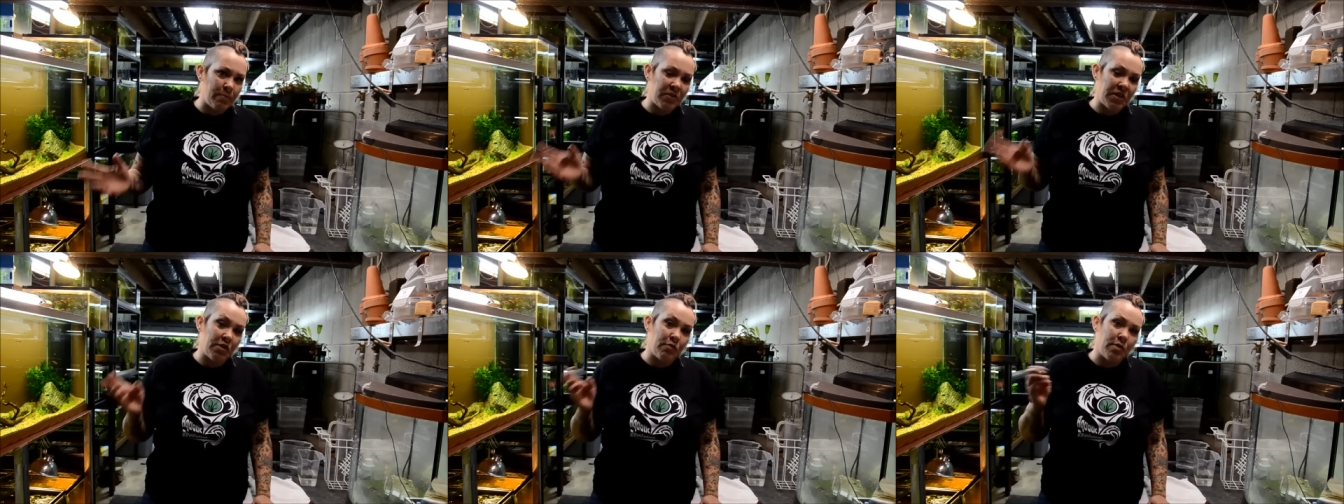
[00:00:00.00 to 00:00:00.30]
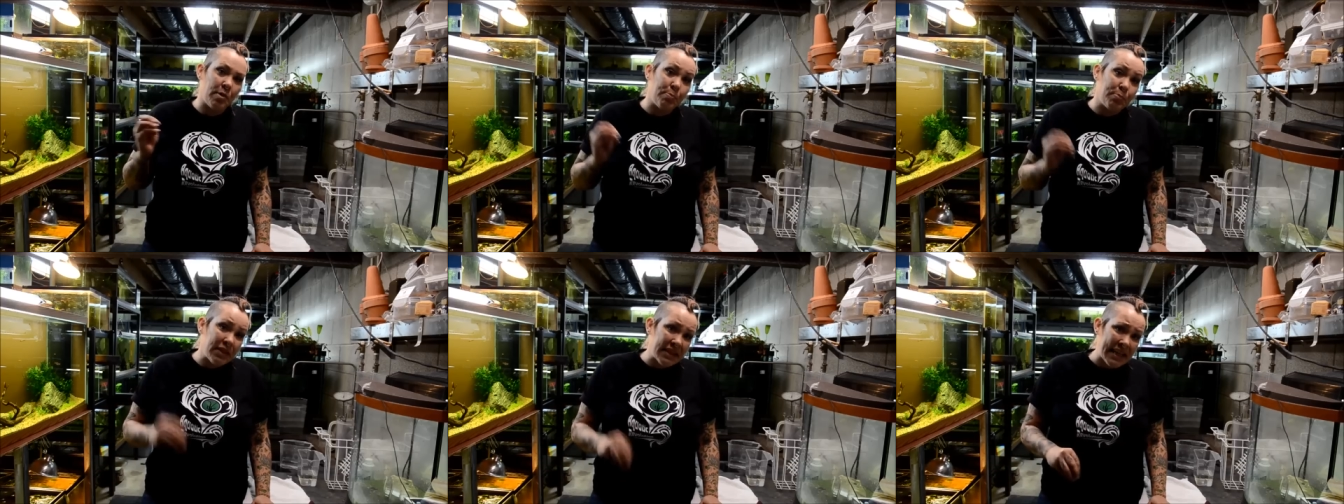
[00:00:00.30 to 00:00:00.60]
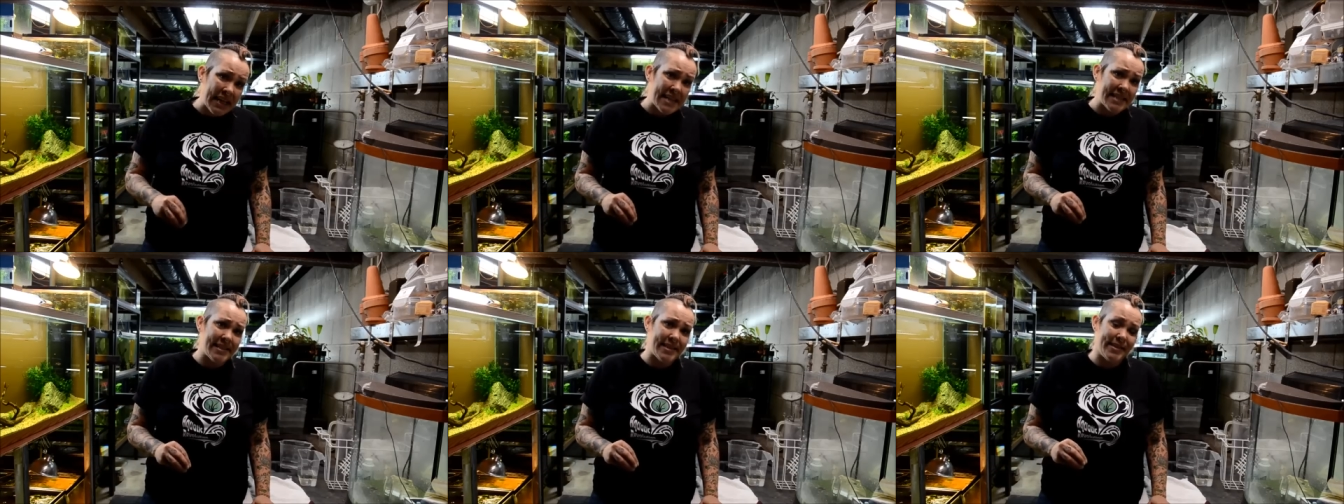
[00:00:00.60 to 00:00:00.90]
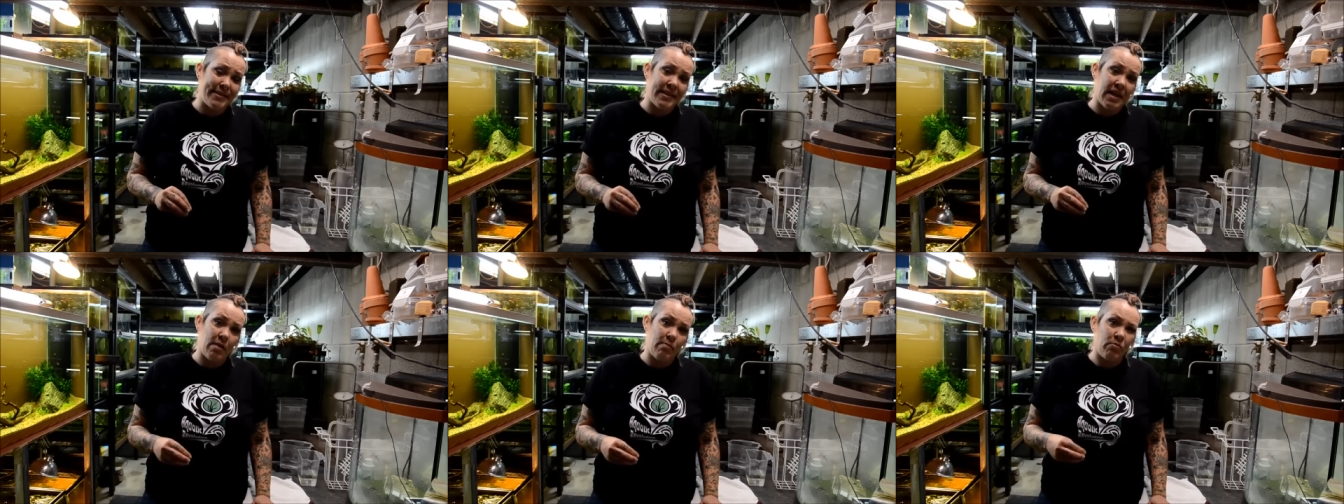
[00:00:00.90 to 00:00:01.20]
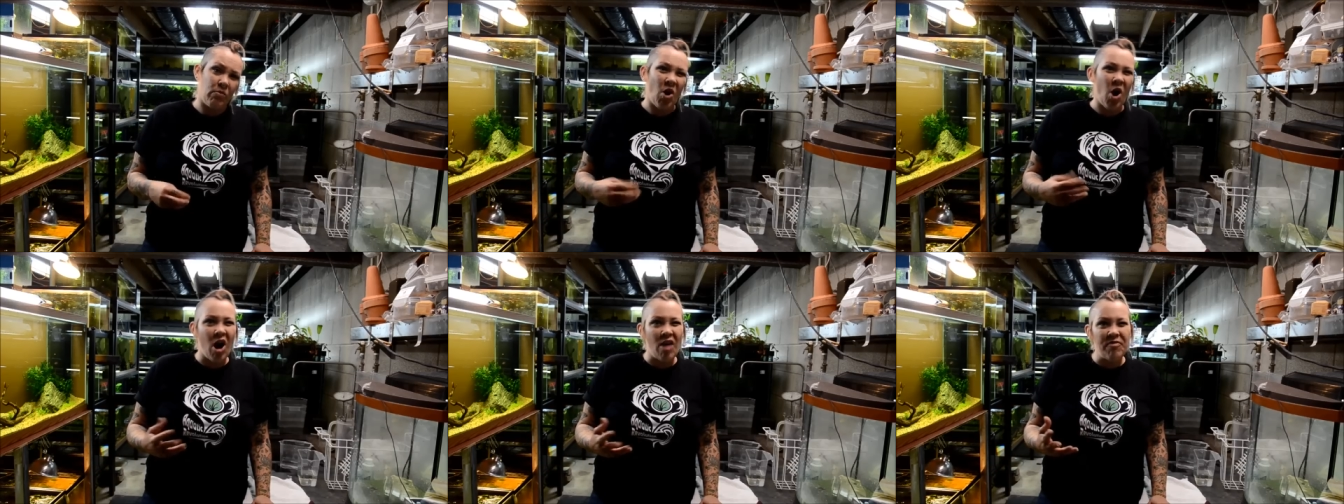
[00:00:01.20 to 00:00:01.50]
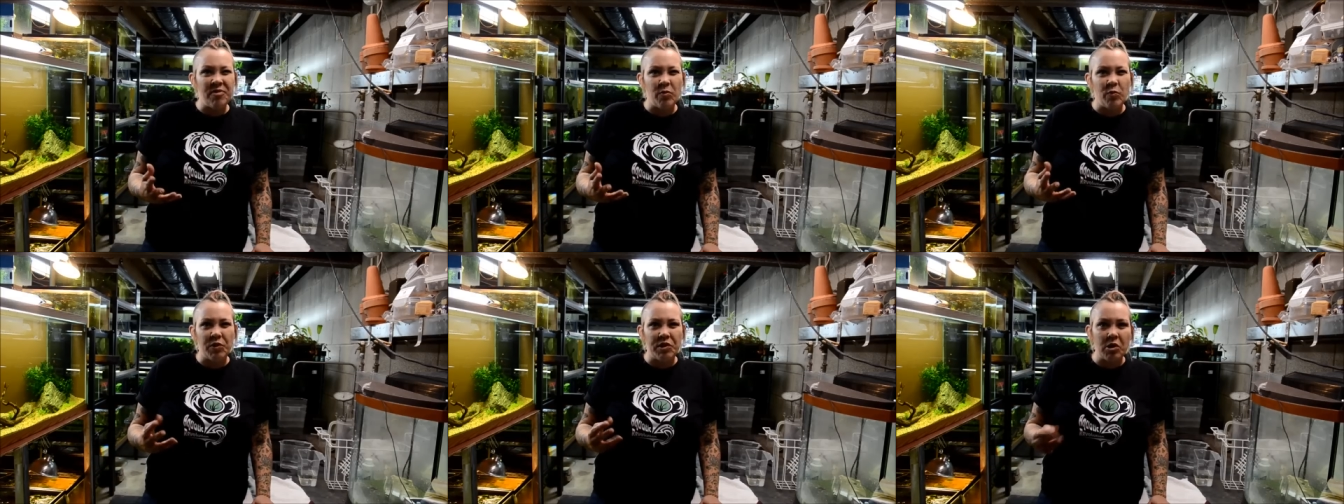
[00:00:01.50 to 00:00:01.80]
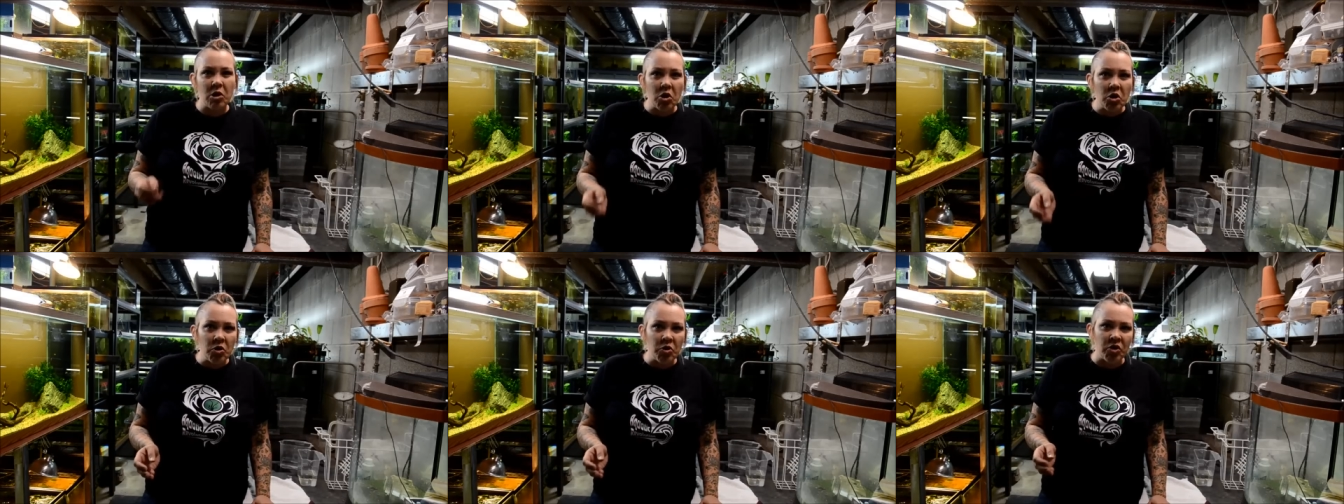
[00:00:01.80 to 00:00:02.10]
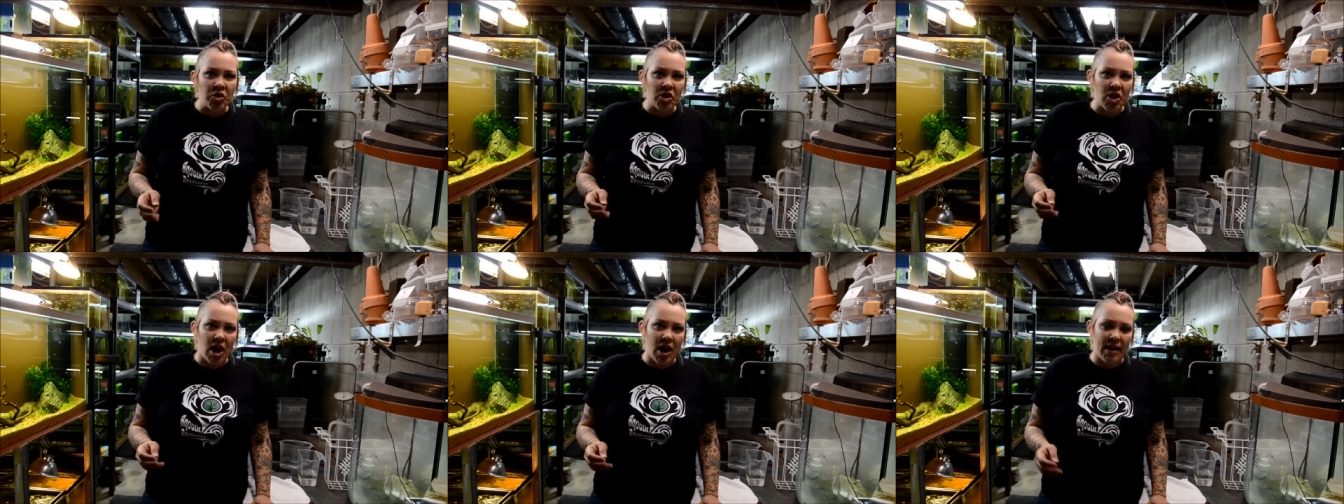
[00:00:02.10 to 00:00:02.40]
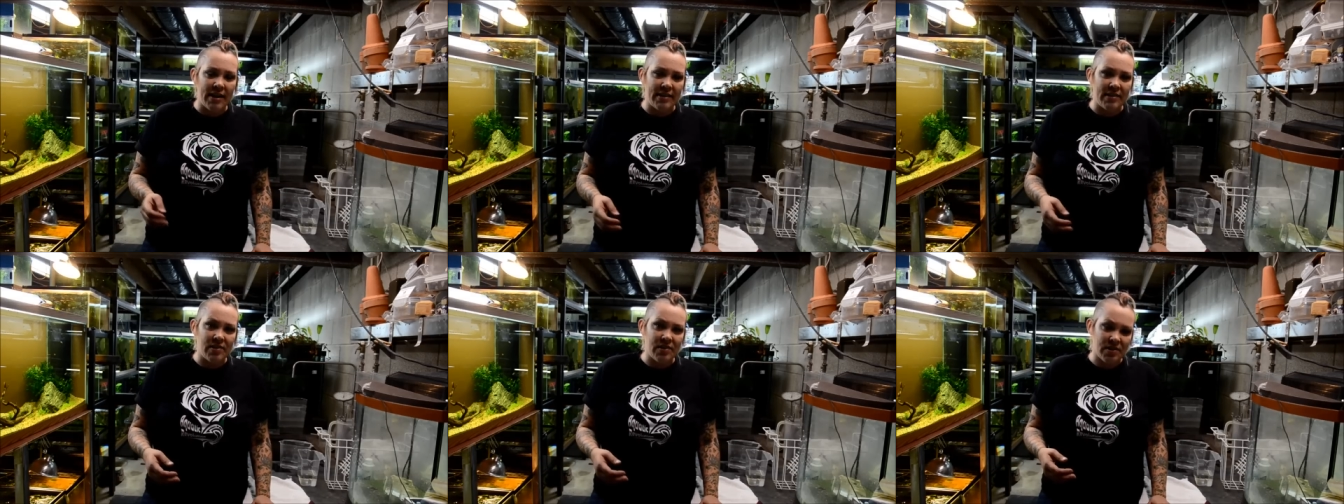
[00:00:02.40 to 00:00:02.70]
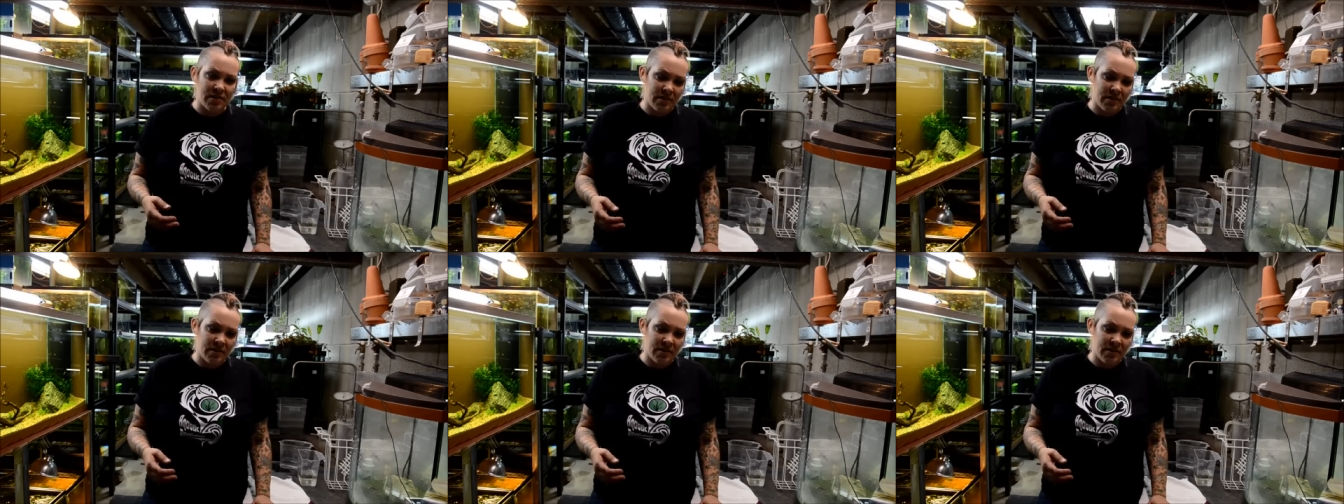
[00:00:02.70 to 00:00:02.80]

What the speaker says: they're replacing them often with chlorides,